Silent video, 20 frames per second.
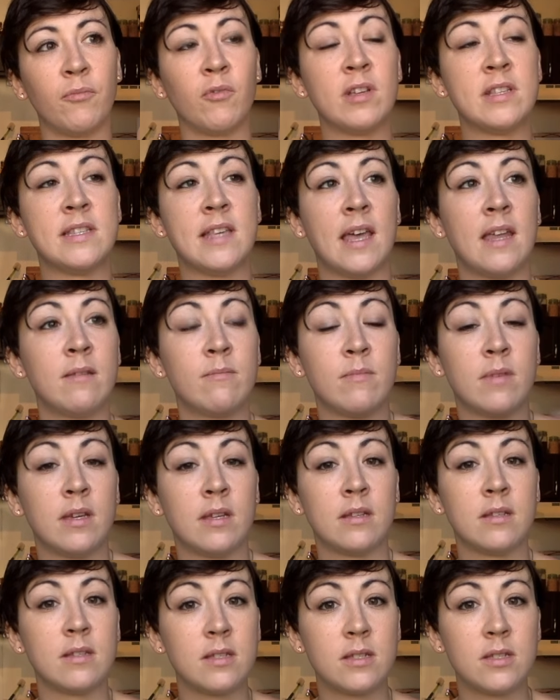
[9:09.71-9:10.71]

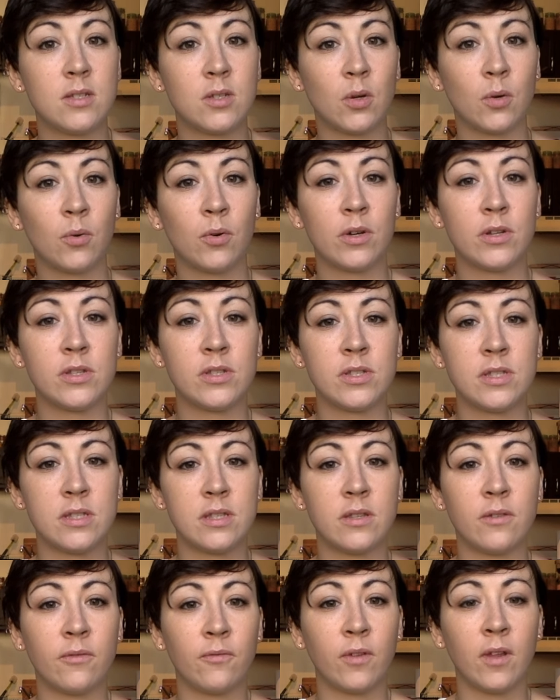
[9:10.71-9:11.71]
resentment towards
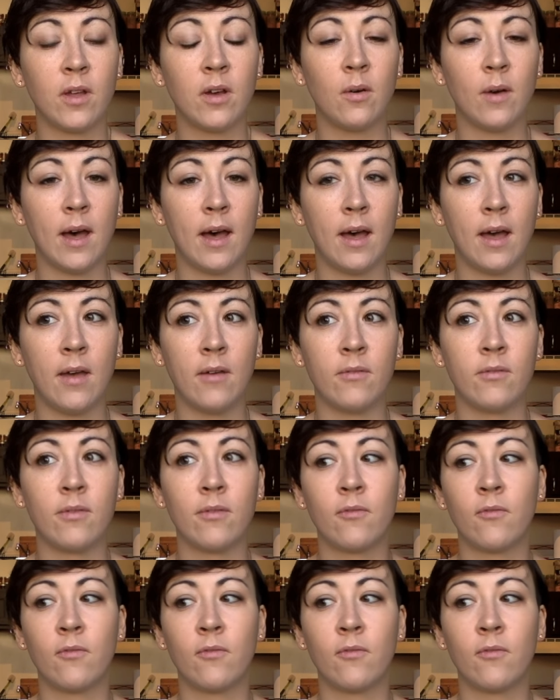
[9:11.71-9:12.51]
the flow hive